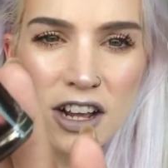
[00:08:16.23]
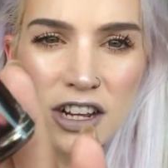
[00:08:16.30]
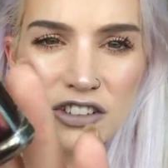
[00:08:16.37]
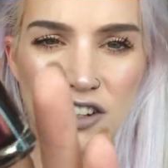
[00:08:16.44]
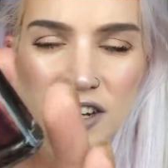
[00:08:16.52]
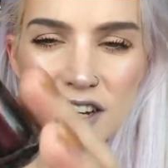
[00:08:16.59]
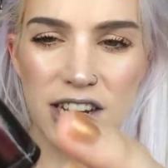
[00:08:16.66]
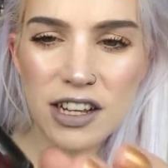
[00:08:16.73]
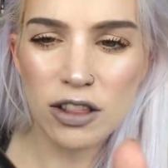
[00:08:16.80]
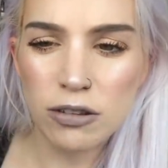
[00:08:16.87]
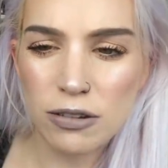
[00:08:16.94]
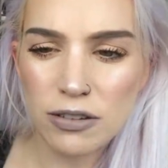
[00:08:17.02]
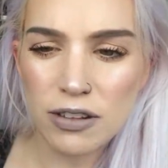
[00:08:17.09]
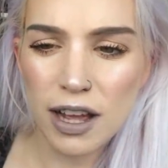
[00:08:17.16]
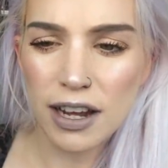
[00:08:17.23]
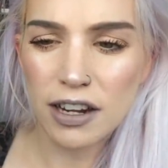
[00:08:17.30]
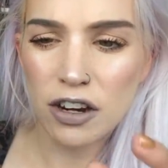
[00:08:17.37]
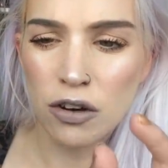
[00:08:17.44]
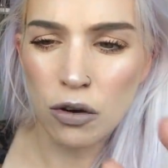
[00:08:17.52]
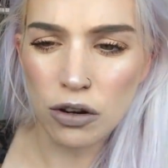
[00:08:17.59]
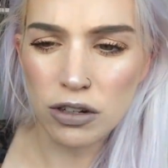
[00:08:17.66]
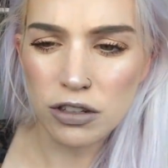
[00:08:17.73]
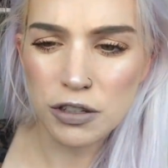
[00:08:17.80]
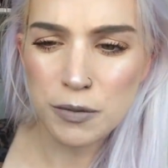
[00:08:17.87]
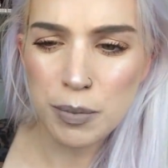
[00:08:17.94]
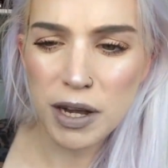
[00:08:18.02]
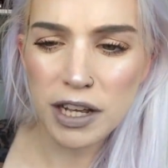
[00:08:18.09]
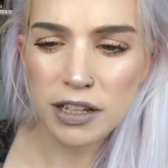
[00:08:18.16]
She looks like an oil
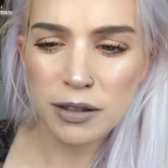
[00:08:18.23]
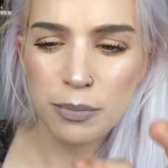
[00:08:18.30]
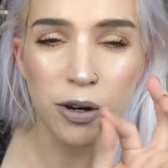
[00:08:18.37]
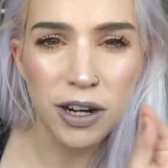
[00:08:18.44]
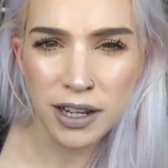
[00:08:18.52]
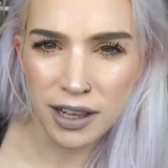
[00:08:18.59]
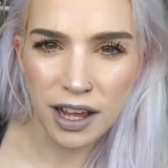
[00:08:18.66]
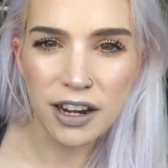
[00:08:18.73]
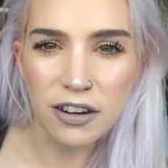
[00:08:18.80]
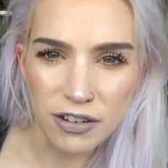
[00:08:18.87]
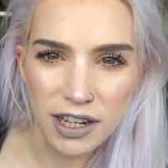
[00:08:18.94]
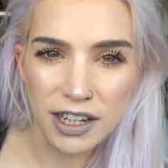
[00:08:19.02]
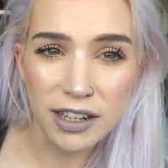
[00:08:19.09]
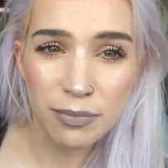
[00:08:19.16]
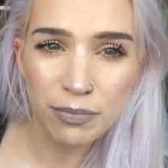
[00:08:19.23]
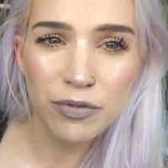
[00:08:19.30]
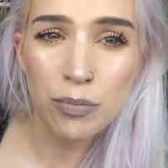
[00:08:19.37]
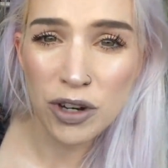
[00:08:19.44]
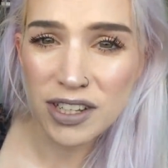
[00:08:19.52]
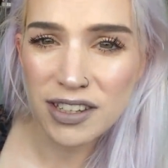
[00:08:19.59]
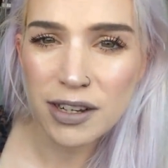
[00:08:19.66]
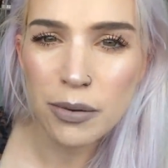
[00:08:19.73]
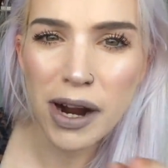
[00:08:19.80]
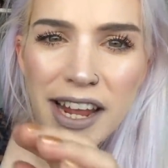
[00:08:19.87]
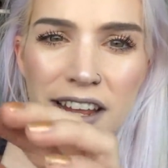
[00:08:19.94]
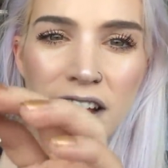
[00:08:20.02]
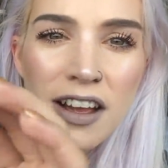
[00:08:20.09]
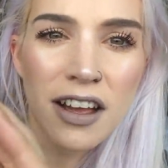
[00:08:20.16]
spill, but in like a really pretty
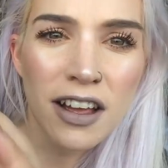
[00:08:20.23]
way.